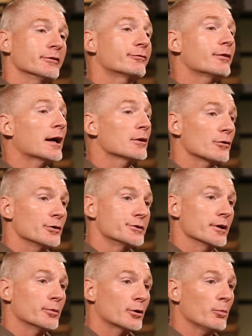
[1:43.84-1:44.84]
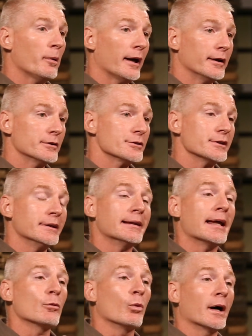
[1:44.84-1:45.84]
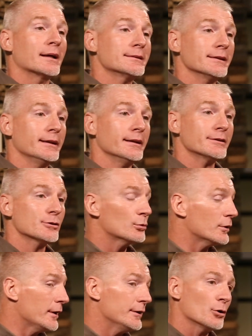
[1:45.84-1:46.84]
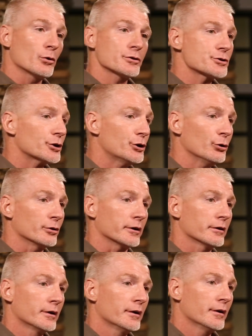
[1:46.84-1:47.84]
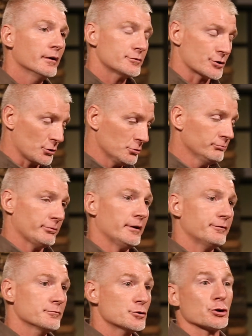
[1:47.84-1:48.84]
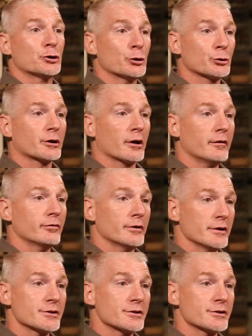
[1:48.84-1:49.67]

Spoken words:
follow their typical patterns and they want to get to where they know they're secure. So if secure cover